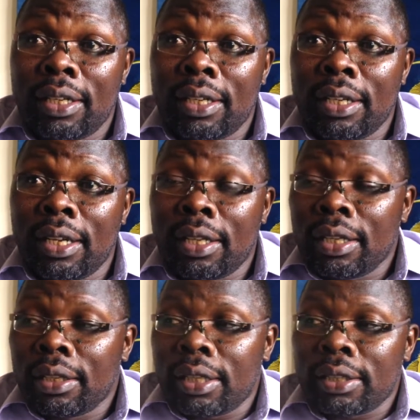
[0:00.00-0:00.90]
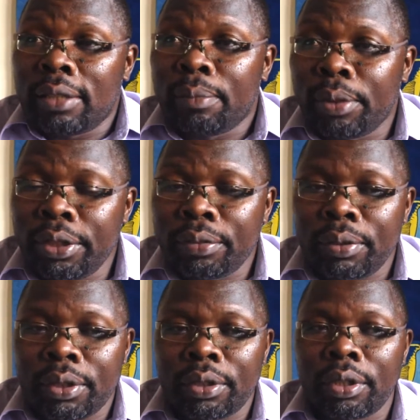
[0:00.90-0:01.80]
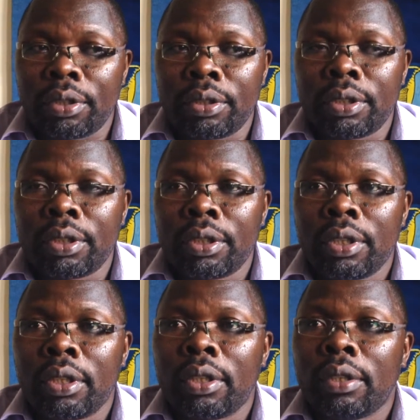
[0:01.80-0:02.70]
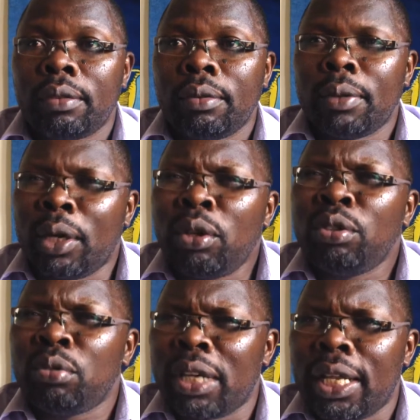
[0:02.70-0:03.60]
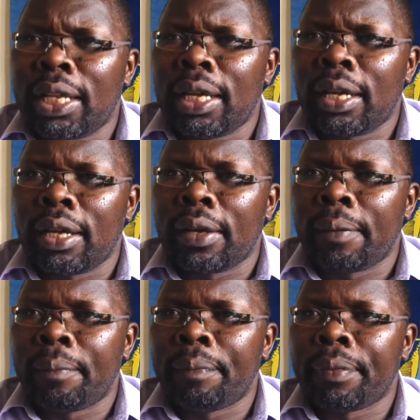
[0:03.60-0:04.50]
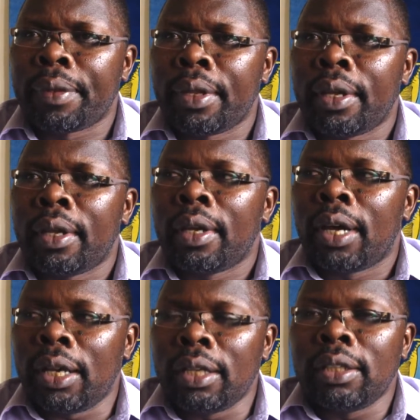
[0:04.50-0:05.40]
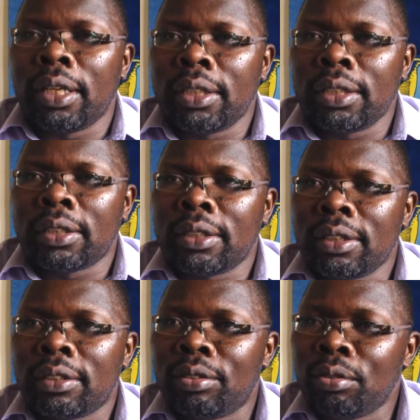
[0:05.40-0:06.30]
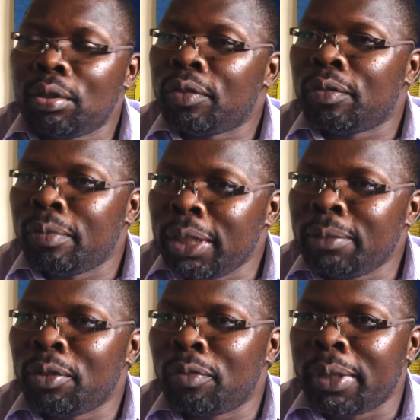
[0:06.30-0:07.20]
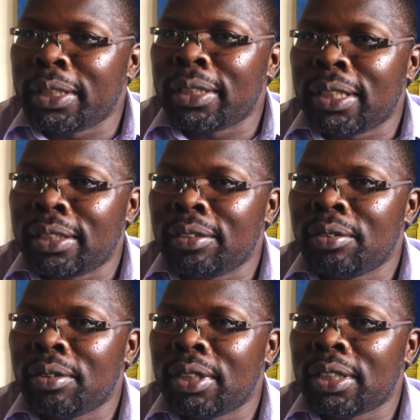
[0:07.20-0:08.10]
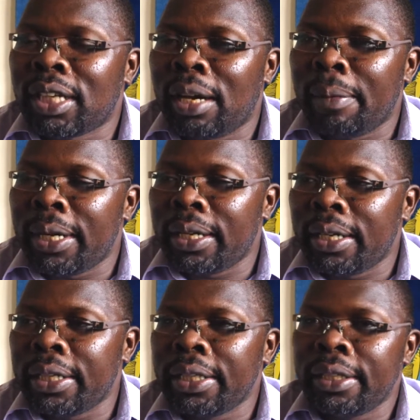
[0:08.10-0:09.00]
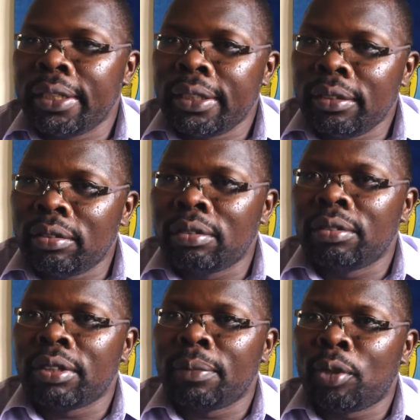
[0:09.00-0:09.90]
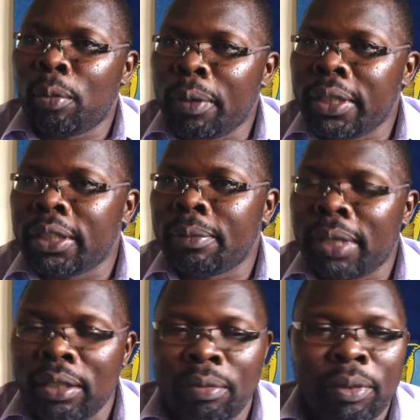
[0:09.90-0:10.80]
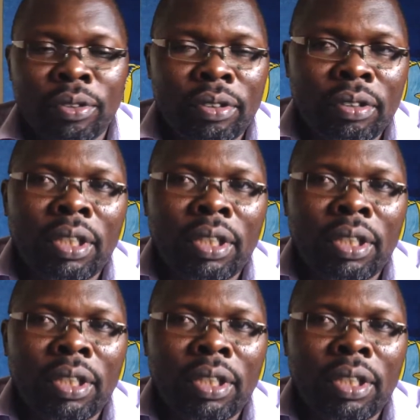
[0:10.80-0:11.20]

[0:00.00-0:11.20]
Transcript: I think at some point we thought we were all together. And it's true of many movements that, you know, there's a camaraderie, you know, some comradeship that almost